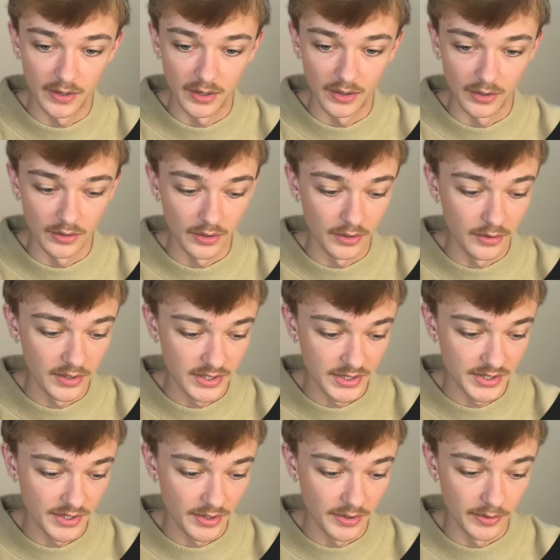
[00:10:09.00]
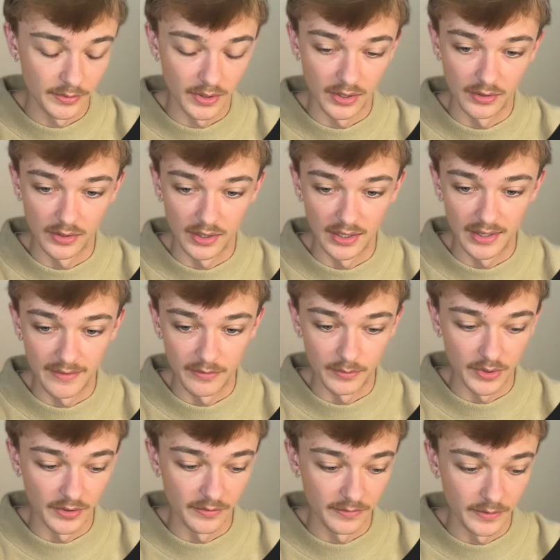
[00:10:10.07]
I got an ISO, I got an
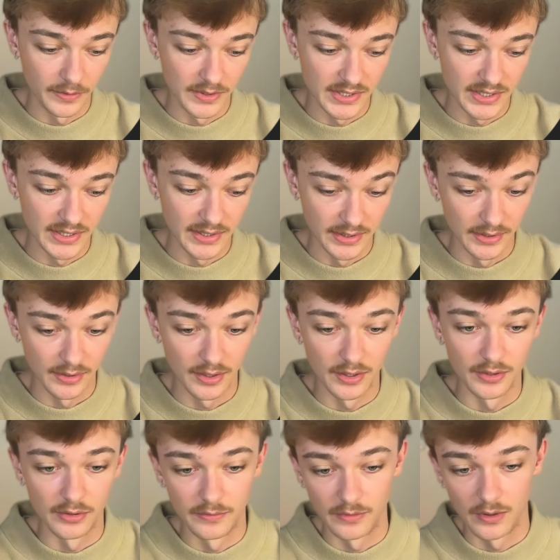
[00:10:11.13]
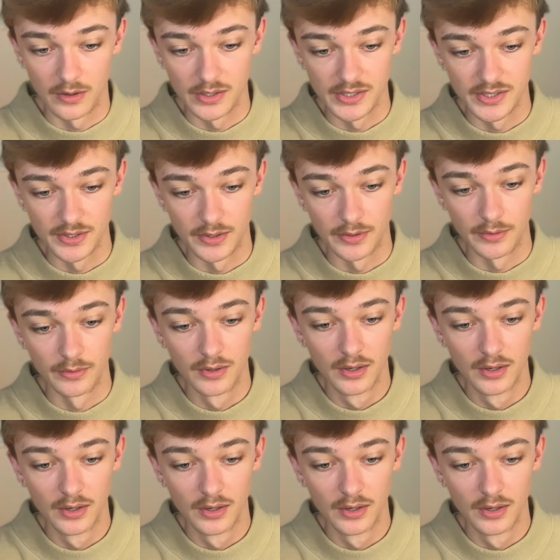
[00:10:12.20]
11x14, another ISO.